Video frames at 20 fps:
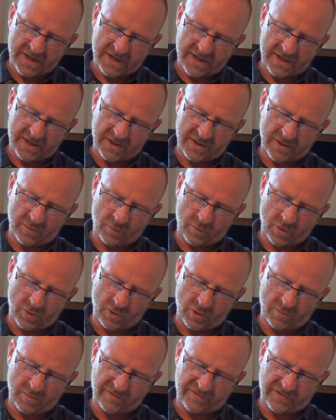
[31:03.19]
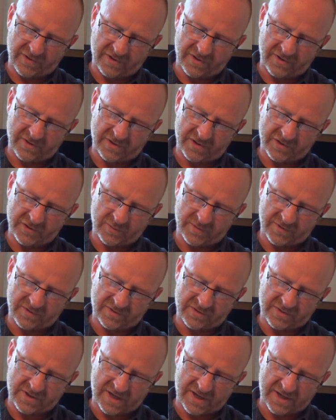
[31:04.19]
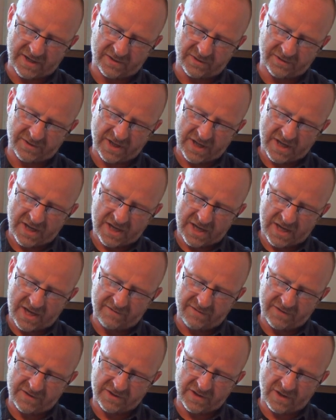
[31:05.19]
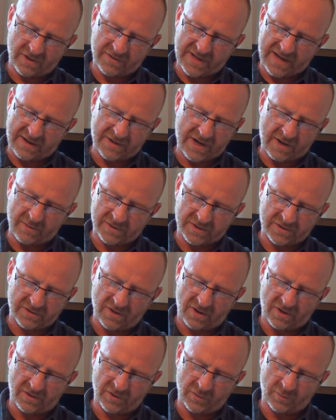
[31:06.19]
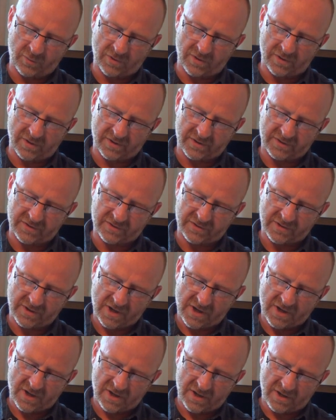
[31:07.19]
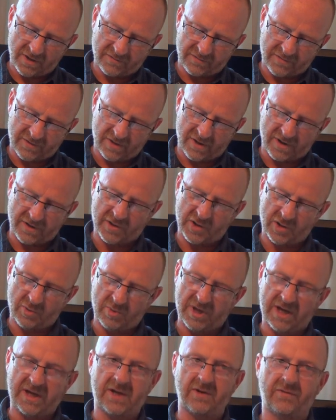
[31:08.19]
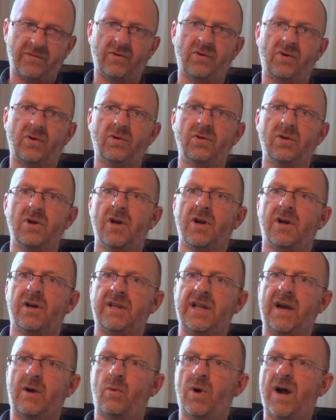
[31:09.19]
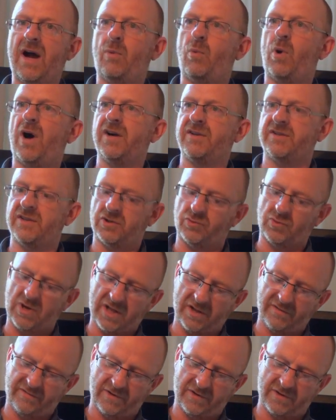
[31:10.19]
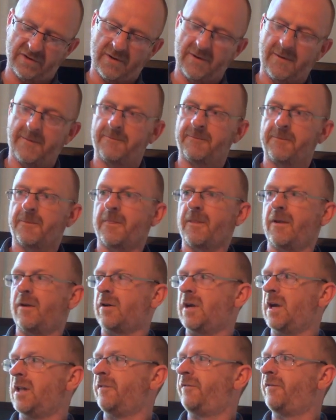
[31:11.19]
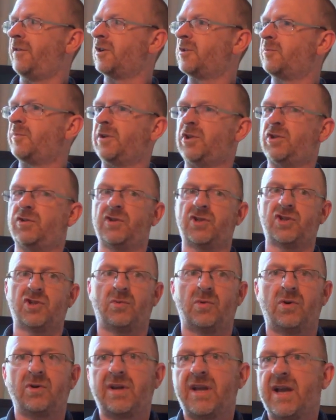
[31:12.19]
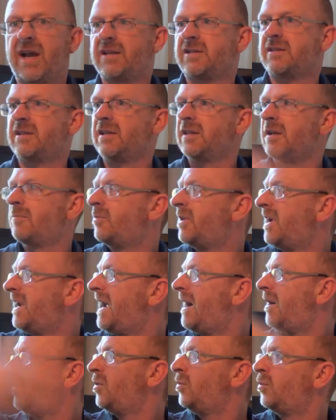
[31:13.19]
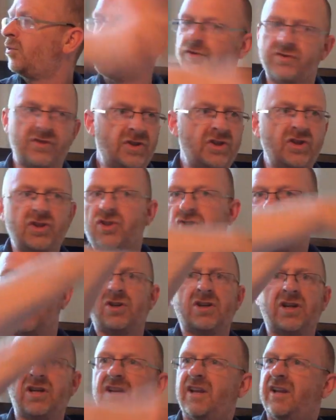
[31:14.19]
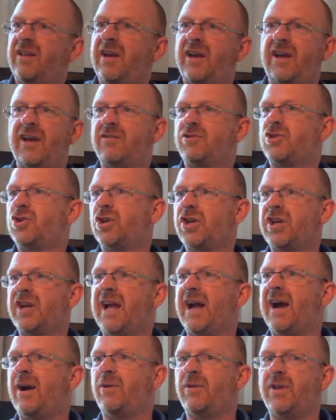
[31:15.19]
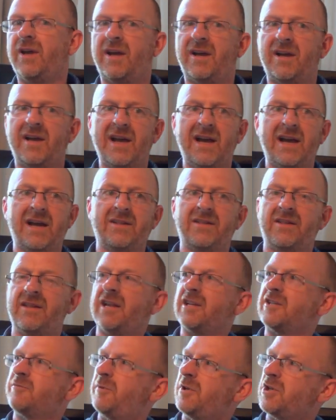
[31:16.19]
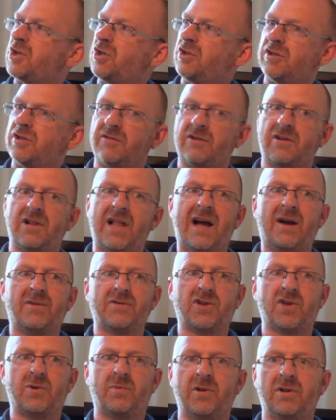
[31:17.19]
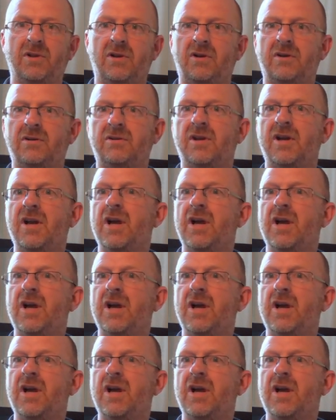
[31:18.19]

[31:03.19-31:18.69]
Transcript: in the womb of her that is with child, even so thou knowest not the works of God who maketh all now, why, why is this relevant? Okay, the first picture is someone casting their bread out in the waters. They're just chucking it there, chucking it out there. The next picture is of clouds coming along.